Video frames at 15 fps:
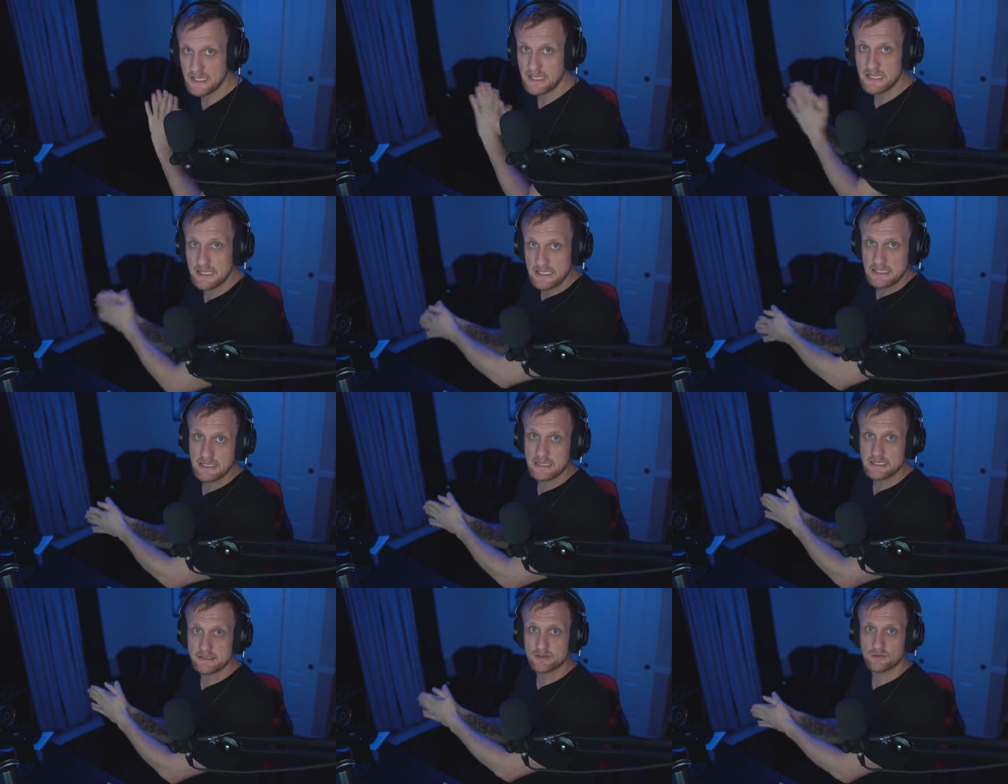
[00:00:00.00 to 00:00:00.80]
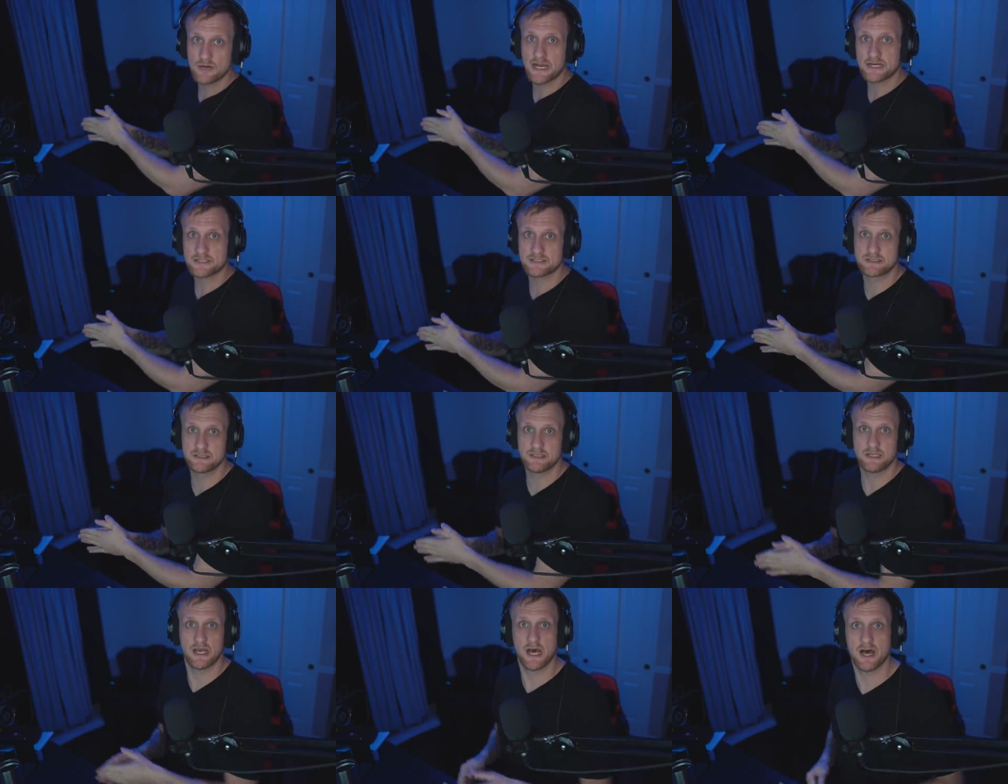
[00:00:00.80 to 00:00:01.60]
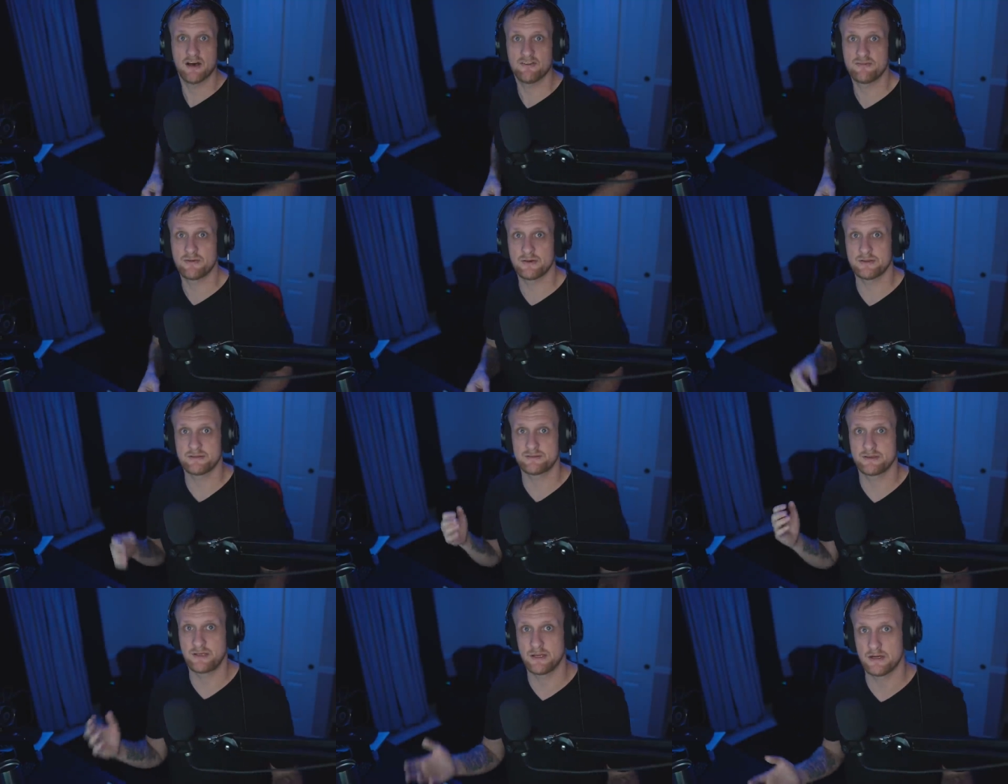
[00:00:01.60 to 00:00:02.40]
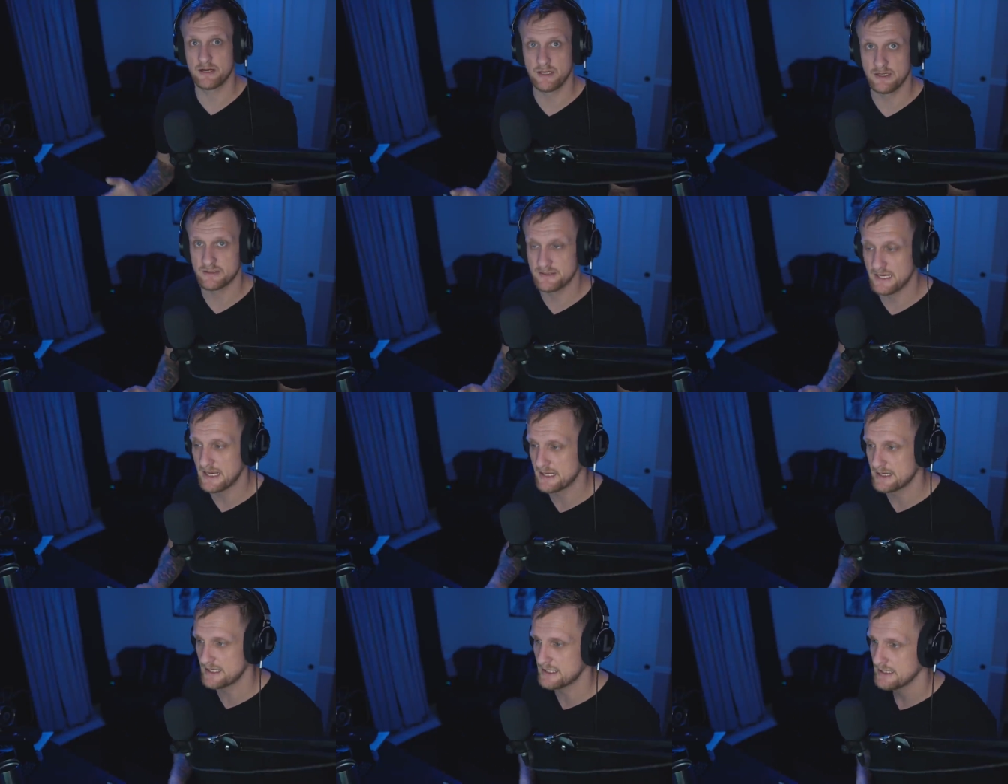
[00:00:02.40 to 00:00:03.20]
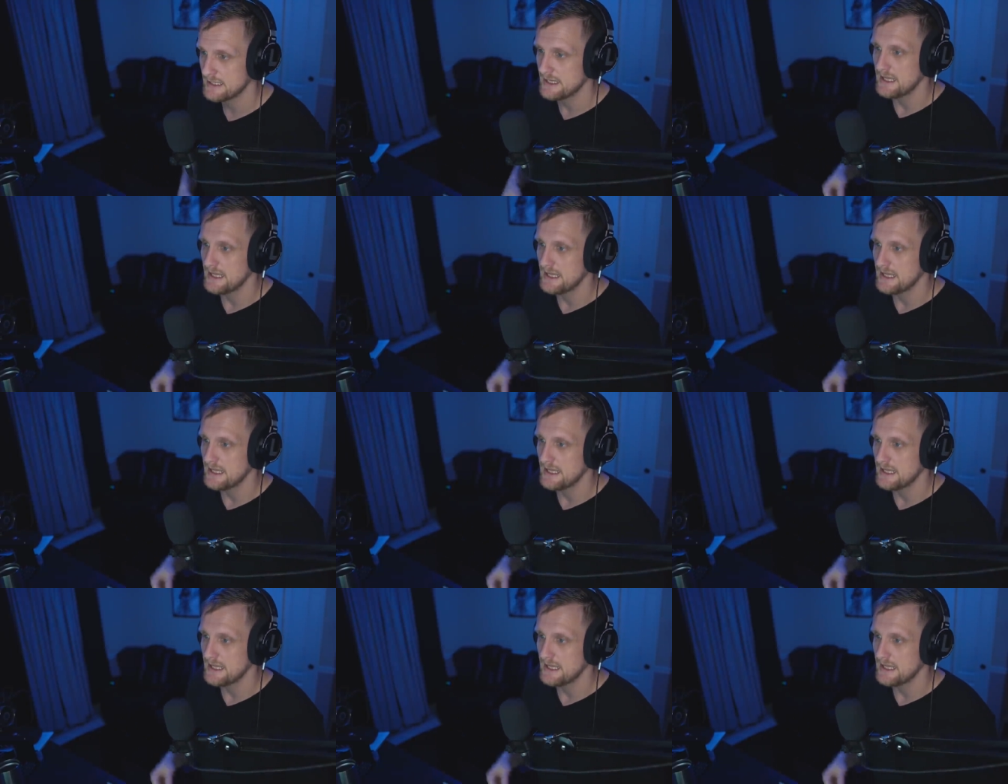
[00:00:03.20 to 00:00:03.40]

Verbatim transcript: in the direction of securing your data.